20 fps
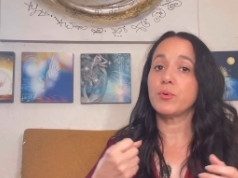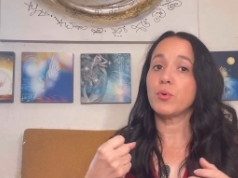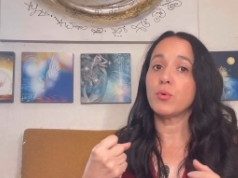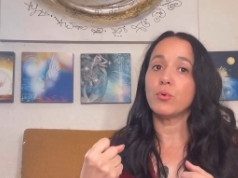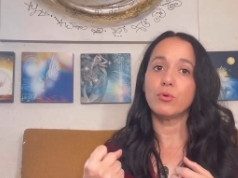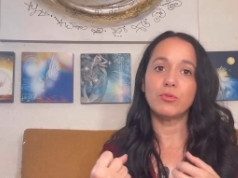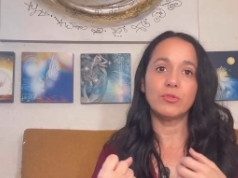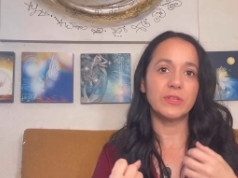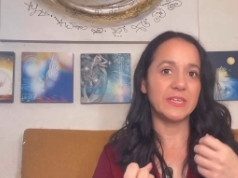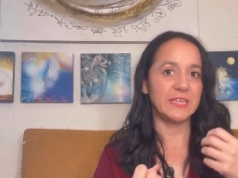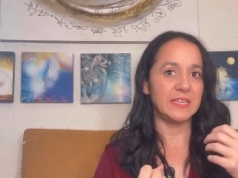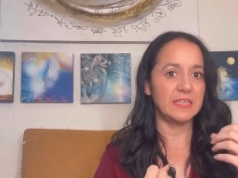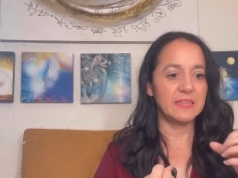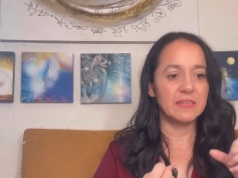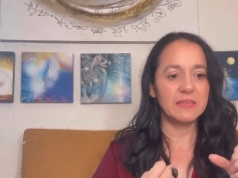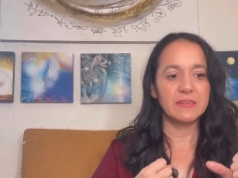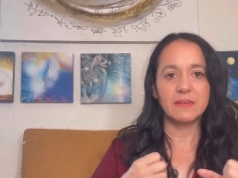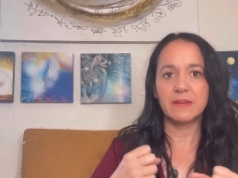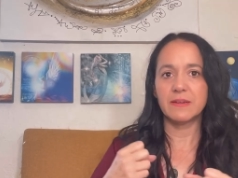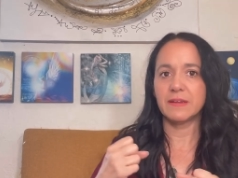
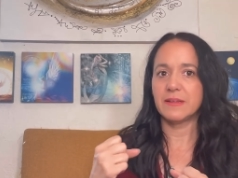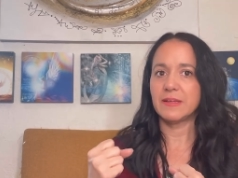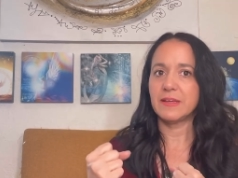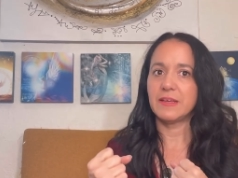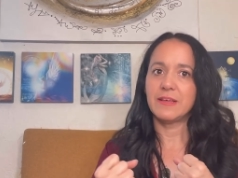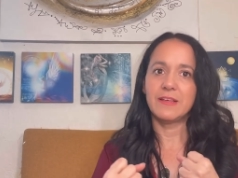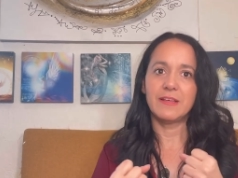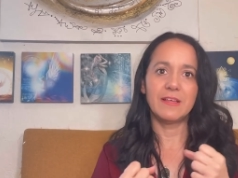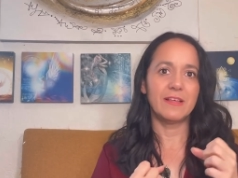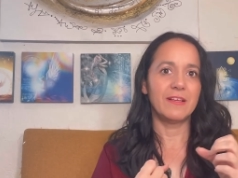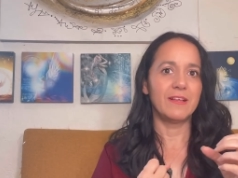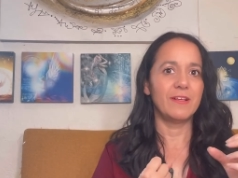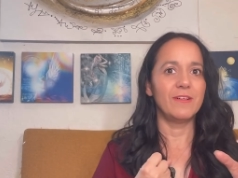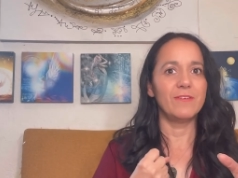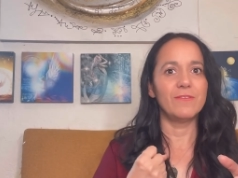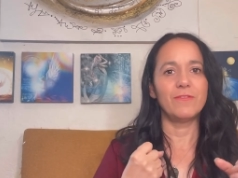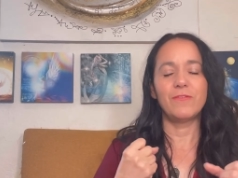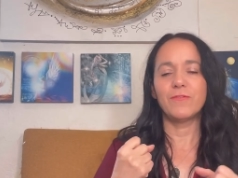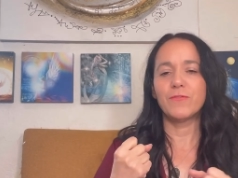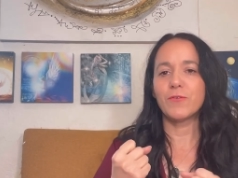pulling
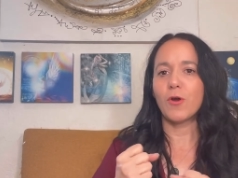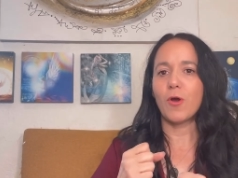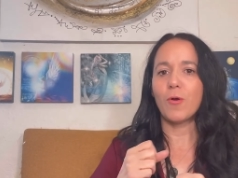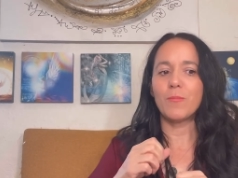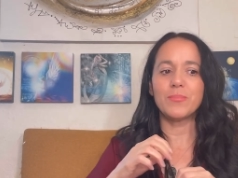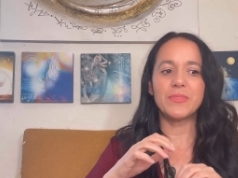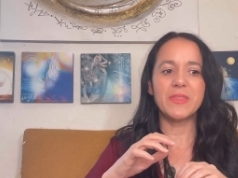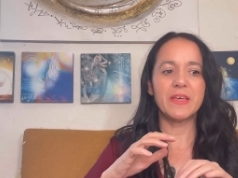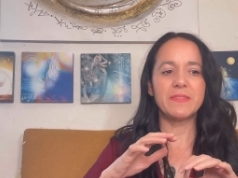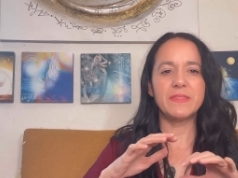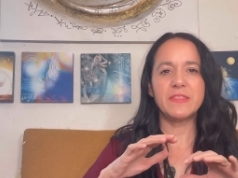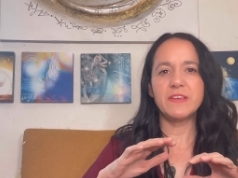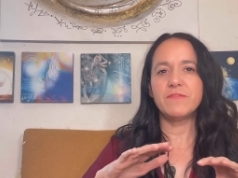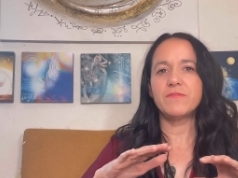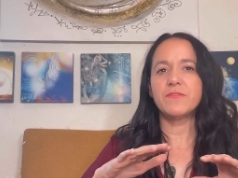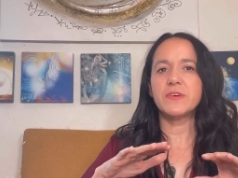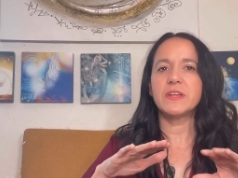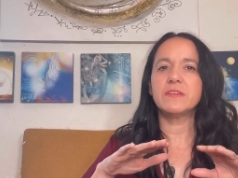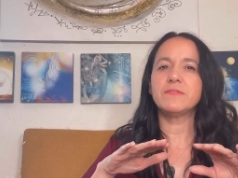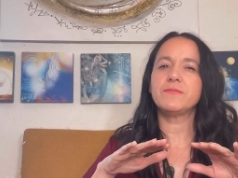from the
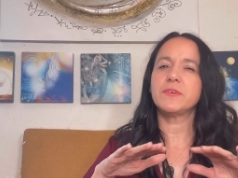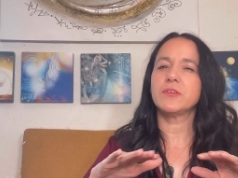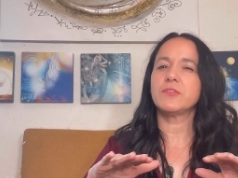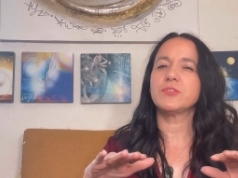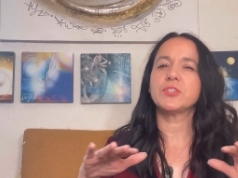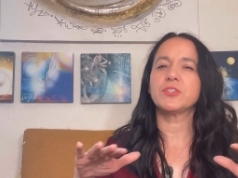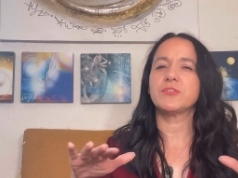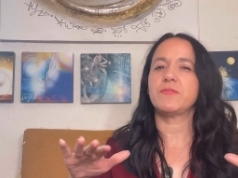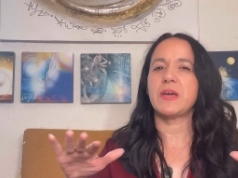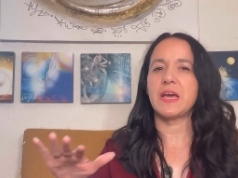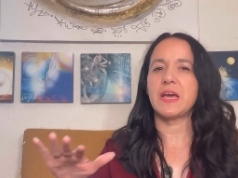different fields of